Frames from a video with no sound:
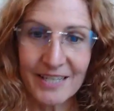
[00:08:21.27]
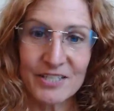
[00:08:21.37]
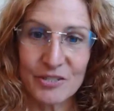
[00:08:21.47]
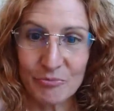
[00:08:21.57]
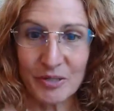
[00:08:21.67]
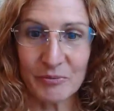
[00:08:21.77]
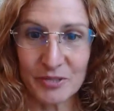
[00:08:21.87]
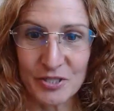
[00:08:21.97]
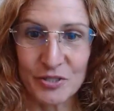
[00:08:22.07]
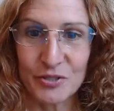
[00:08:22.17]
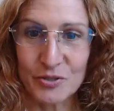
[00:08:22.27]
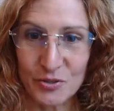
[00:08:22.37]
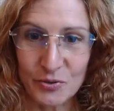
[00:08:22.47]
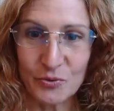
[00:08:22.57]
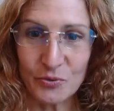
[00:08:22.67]
to be able to
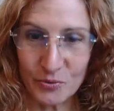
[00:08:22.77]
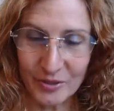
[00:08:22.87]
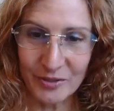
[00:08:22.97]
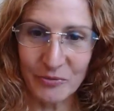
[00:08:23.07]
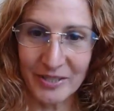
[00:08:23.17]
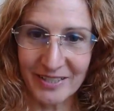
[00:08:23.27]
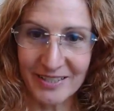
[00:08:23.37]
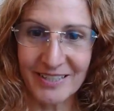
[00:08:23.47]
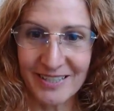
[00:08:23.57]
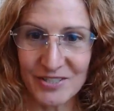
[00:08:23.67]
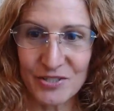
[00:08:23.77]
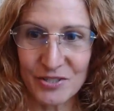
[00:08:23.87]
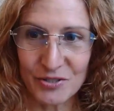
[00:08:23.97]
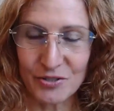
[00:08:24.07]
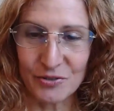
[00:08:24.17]
do what it needs to
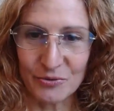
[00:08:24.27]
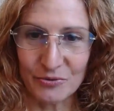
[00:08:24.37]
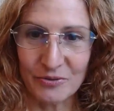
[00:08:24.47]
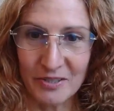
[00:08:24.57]
do,